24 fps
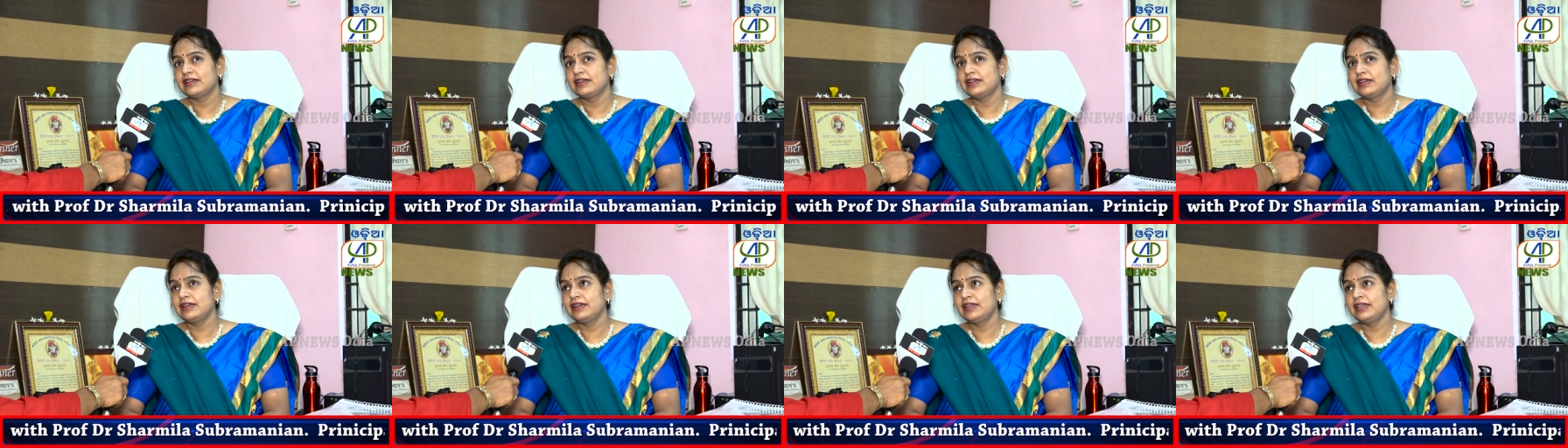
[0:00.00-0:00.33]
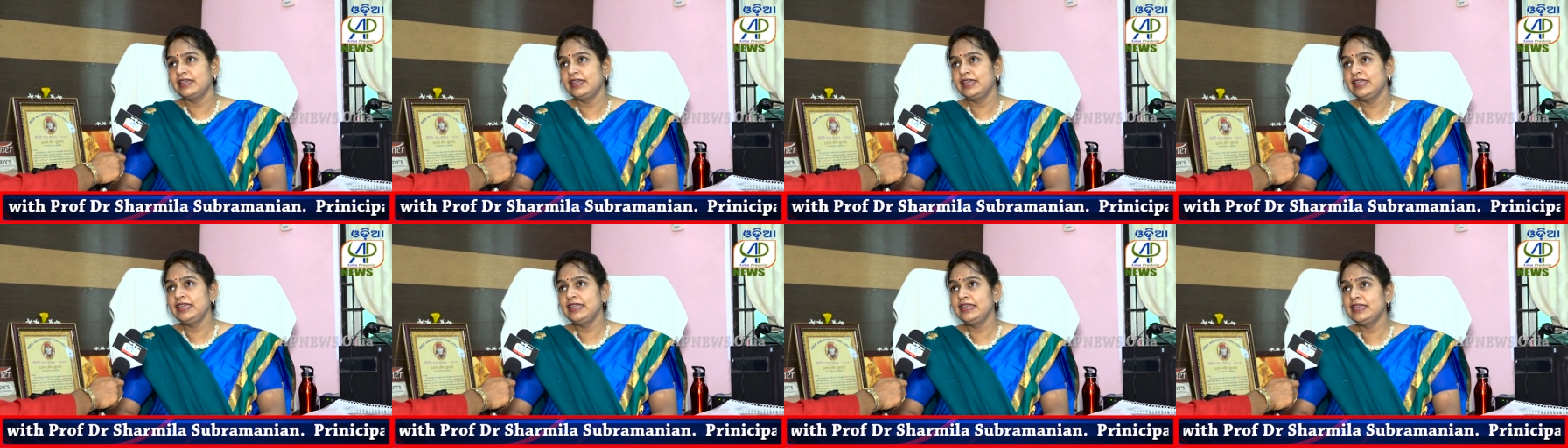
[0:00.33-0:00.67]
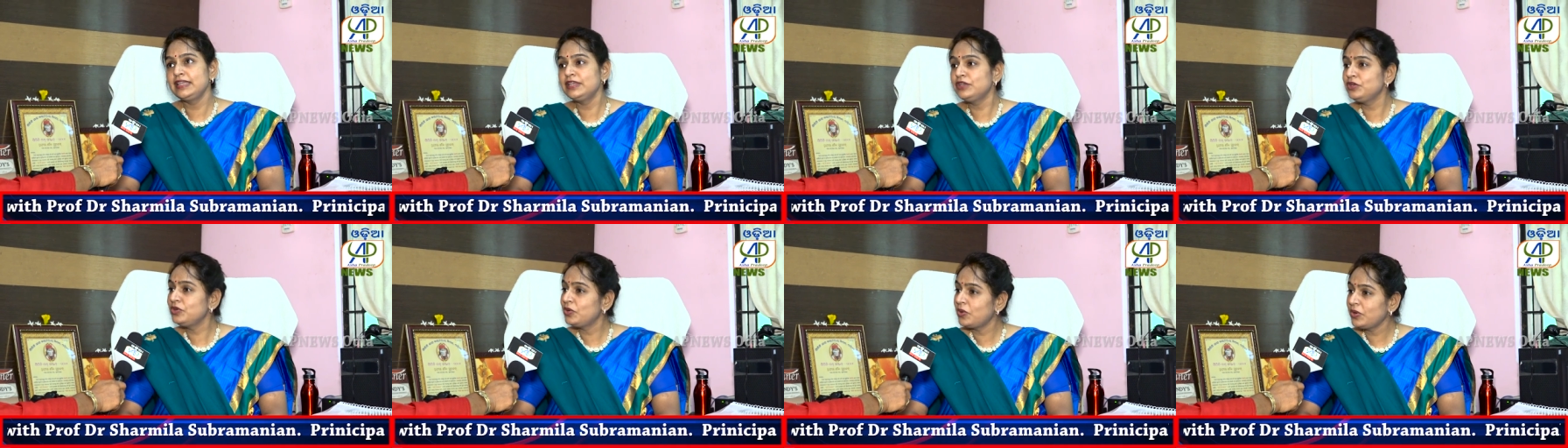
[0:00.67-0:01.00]
I
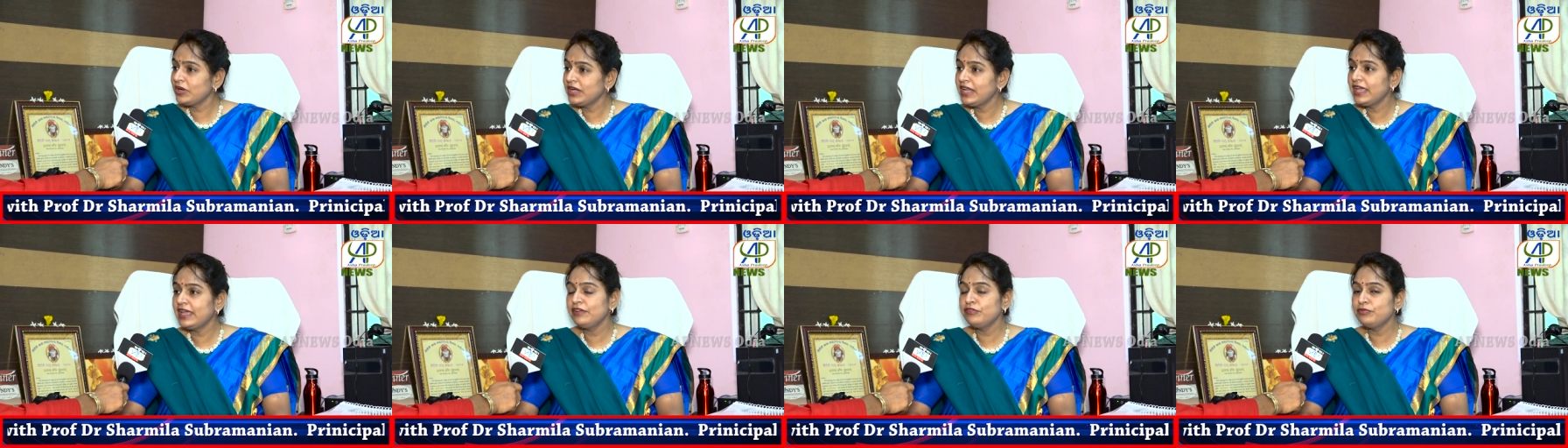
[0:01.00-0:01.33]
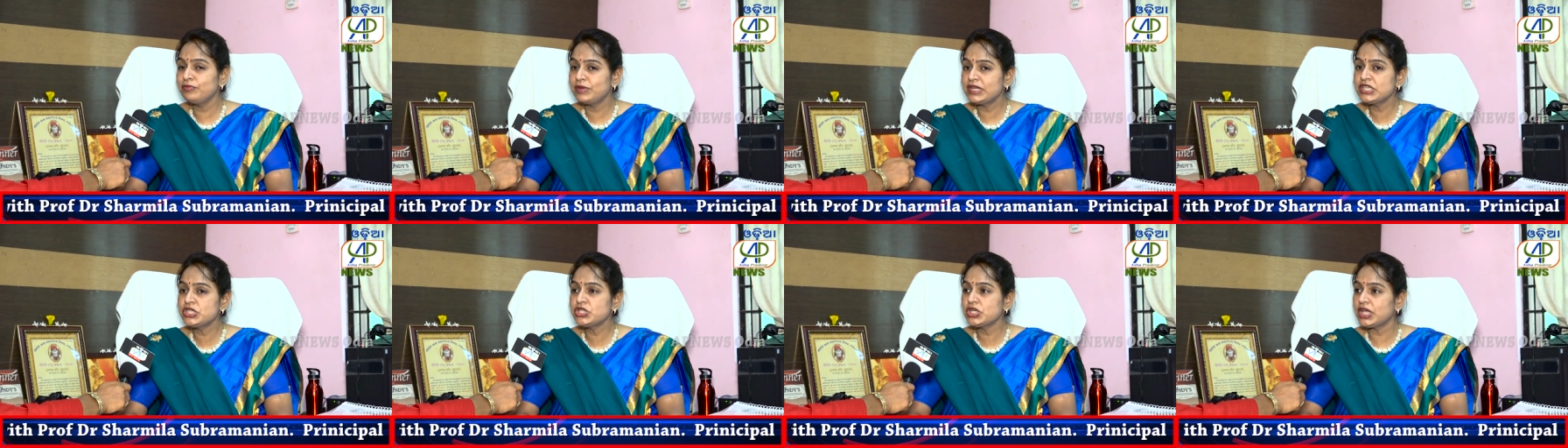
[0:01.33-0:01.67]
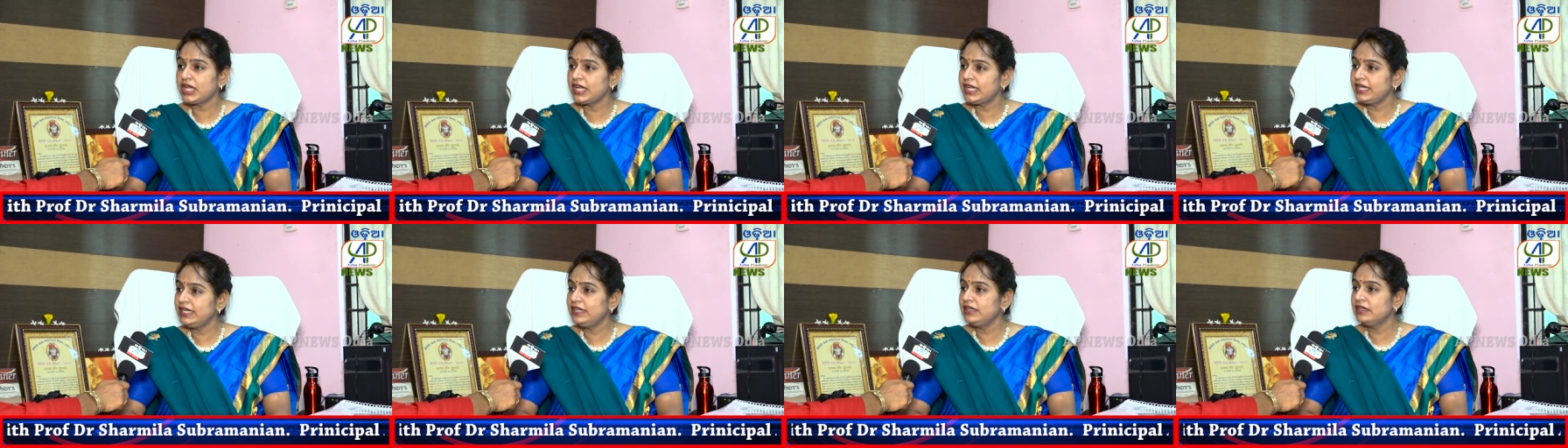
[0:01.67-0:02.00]
did not have much
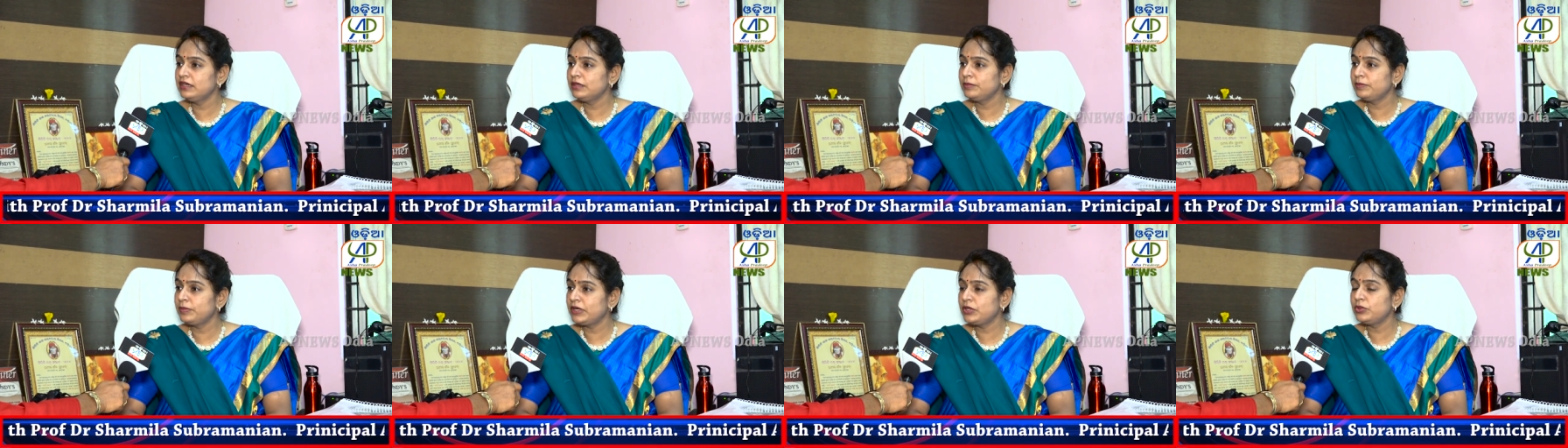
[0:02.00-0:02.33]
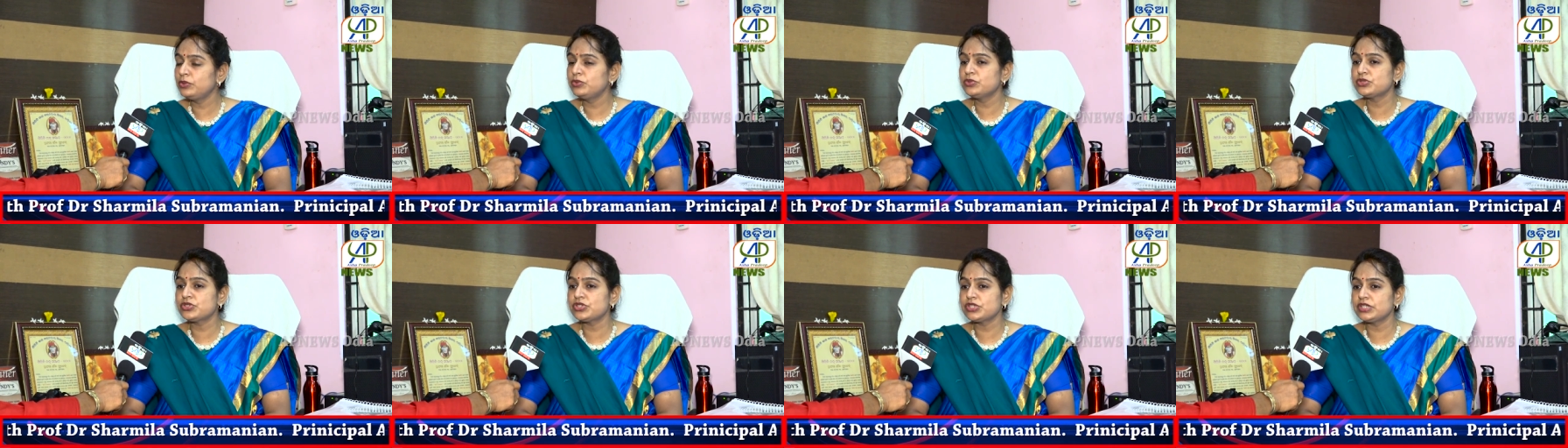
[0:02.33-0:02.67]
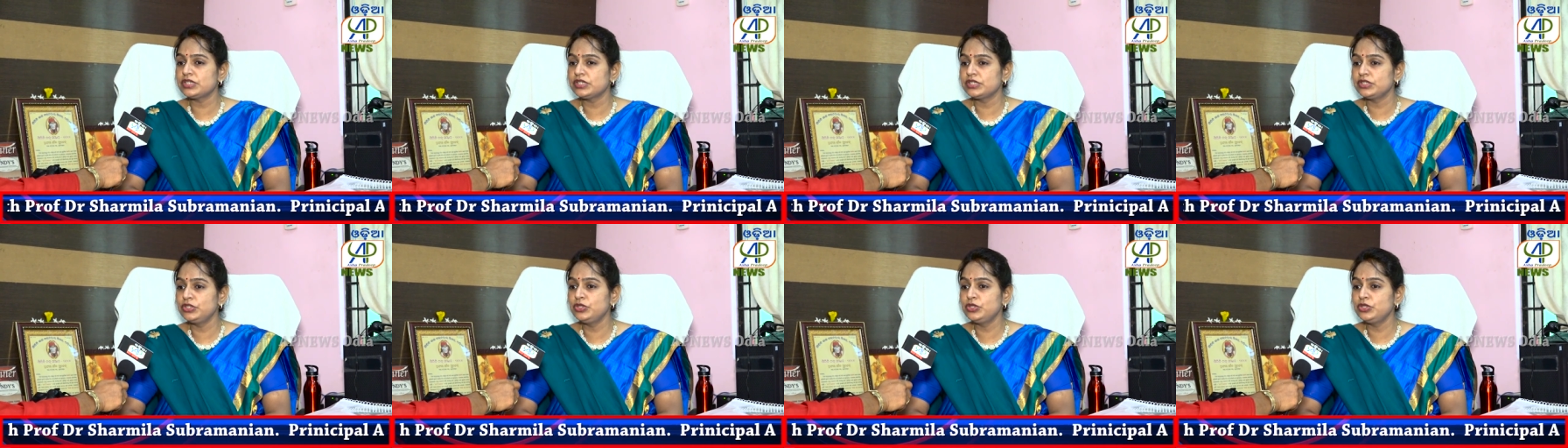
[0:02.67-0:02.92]
idea about